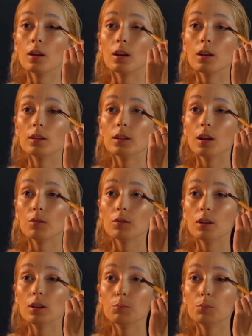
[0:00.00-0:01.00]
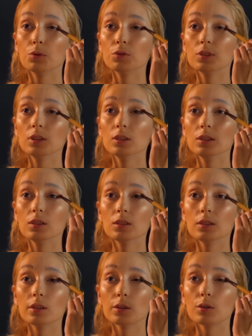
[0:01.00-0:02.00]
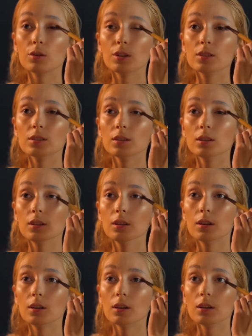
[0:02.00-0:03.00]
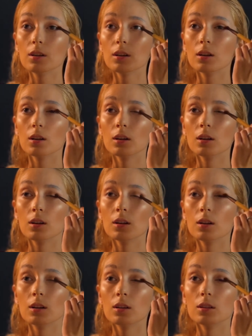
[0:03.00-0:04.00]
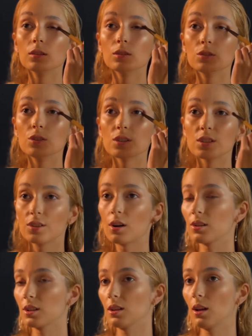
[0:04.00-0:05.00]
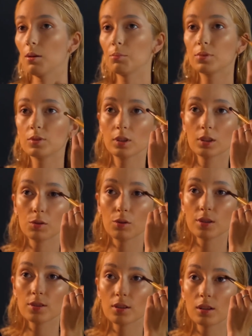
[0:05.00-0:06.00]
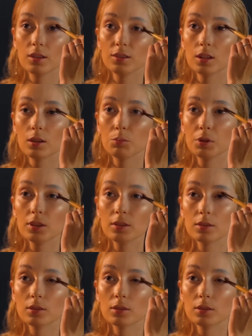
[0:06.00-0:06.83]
and I will put it in the crease here to just darken up the crease a little bit.